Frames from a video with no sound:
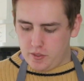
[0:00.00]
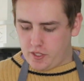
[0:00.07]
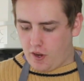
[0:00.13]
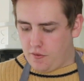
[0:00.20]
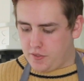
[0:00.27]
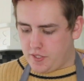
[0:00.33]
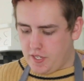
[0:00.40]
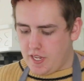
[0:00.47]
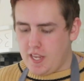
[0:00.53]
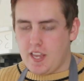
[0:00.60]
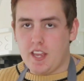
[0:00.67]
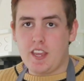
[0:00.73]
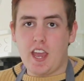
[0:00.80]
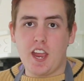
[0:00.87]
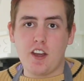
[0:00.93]
is obviously
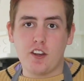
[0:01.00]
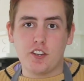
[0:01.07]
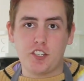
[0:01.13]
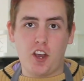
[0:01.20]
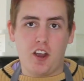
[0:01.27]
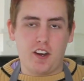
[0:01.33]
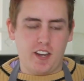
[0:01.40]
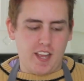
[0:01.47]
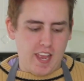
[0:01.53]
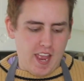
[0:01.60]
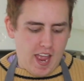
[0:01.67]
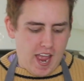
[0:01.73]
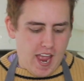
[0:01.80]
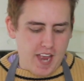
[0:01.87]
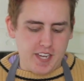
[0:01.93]
get your
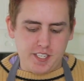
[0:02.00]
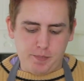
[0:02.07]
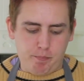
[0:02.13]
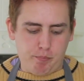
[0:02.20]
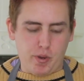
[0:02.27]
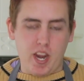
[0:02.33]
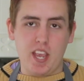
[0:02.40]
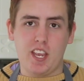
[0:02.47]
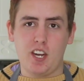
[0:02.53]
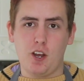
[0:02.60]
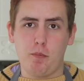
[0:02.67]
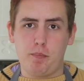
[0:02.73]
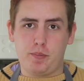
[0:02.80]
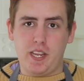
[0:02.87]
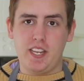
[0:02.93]
chocolate and break it
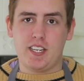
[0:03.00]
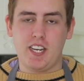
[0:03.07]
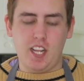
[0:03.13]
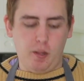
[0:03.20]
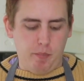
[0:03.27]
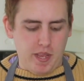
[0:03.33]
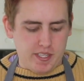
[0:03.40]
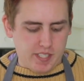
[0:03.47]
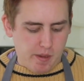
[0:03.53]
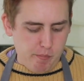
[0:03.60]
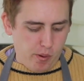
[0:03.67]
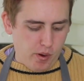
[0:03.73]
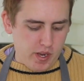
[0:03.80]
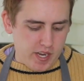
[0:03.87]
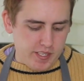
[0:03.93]
up into little bits
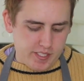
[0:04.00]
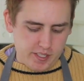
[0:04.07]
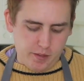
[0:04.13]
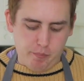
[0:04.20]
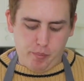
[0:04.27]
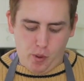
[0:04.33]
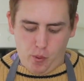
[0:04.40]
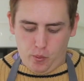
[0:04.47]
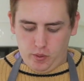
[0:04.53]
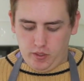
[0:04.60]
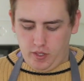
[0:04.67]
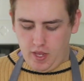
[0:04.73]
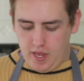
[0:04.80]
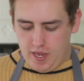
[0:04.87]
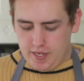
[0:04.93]
and put into the
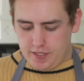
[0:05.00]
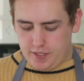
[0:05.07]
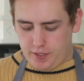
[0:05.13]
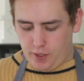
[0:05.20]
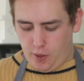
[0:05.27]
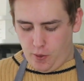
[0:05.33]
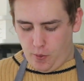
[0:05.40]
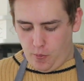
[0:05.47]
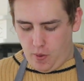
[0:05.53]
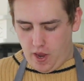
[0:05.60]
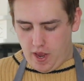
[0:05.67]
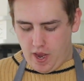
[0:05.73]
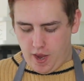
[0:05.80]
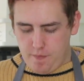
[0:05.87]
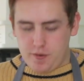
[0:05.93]
bowl. So
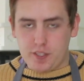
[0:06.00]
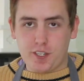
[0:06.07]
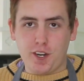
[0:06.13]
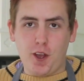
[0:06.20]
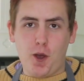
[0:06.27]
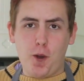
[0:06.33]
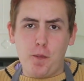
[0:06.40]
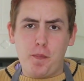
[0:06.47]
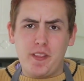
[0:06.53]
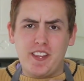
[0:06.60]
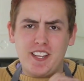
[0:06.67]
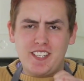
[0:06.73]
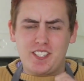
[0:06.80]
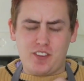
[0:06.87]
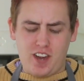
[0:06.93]
I'm just going to open
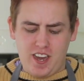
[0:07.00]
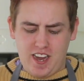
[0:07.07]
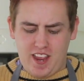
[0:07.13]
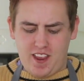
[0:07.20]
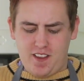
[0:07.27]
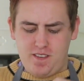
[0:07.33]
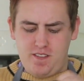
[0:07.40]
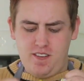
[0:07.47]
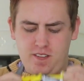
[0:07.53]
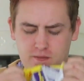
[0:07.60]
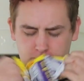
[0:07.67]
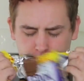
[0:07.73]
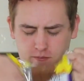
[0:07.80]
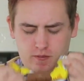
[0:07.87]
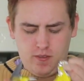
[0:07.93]
this right now.
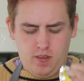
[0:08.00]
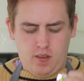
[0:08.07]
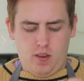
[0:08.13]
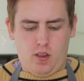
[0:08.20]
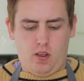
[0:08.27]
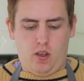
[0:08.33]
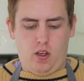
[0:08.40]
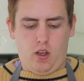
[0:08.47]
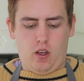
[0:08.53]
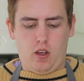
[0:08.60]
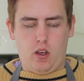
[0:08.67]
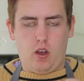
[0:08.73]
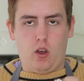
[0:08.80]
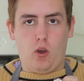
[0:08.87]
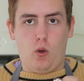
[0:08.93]

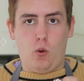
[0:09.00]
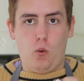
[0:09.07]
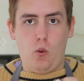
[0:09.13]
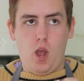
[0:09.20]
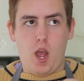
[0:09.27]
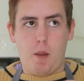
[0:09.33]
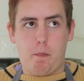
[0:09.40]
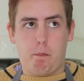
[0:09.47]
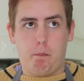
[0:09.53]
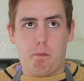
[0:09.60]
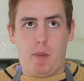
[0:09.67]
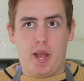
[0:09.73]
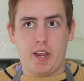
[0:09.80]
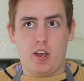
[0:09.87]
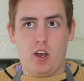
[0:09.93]
Oh
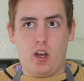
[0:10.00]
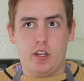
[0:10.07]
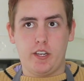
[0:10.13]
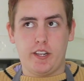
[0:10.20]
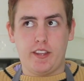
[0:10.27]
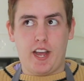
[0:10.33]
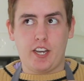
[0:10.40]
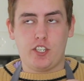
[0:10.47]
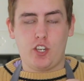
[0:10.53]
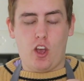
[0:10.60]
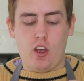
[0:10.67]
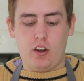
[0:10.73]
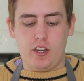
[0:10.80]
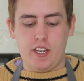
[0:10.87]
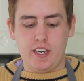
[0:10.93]
my god, that
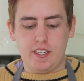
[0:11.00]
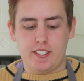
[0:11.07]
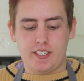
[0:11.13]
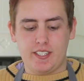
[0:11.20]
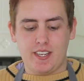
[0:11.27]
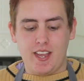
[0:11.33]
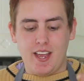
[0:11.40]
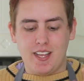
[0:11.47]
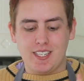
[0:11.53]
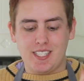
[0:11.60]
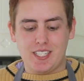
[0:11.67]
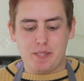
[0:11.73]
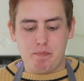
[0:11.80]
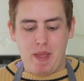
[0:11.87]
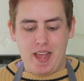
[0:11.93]
chocolate
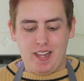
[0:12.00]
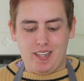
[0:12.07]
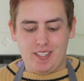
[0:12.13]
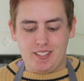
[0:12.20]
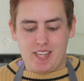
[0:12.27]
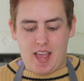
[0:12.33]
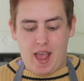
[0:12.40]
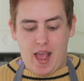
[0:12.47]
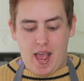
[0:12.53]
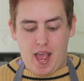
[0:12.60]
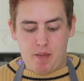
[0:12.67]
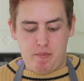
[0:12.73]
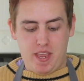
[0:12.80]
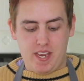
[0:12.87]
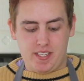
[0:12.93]
smells
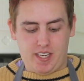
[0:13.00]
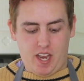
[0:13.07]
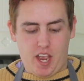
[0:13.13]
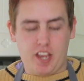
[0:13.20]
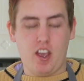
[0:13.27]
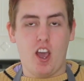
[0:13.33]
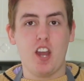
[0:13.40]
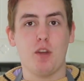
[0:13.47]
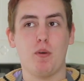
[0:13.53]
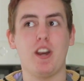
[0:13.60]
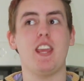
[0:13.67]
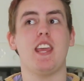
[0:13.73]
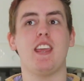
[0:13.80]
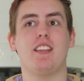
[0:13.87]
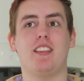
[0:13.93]
amazing. I kind of
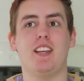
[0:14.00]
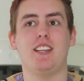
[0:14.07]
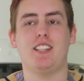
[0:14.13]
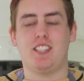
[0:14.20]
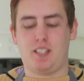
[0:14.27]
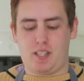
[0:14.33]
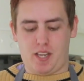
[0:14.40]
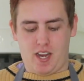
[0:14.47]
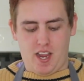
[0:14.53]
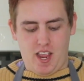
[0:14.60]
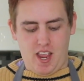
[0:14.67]
want to eat this.